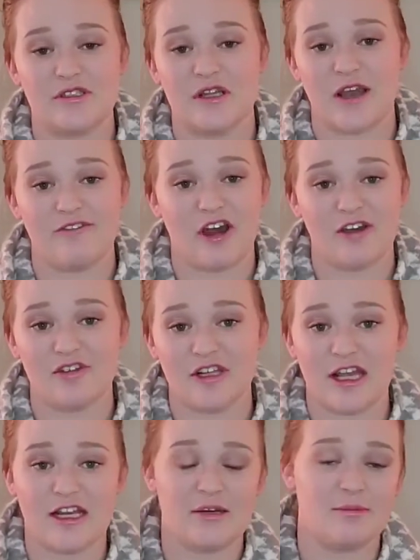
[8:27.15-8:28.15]
I've
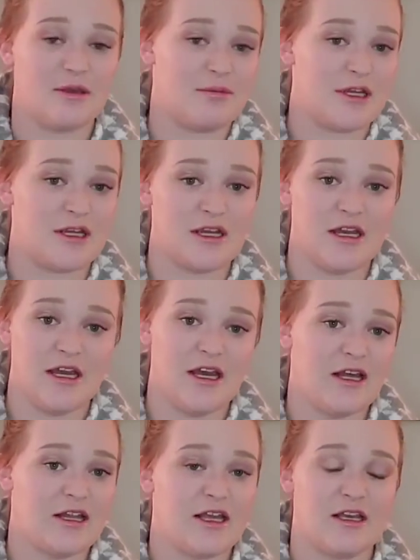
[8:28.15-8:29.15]
ovulated, maybe
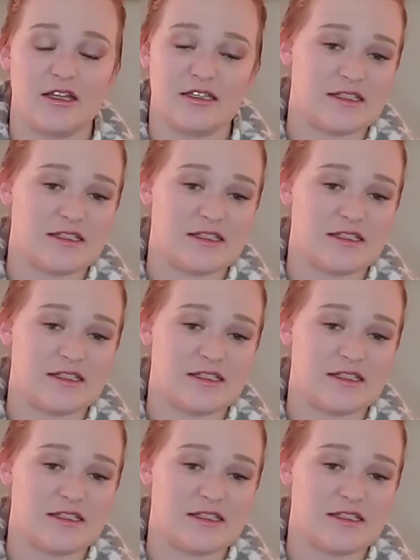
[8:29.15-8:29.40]
like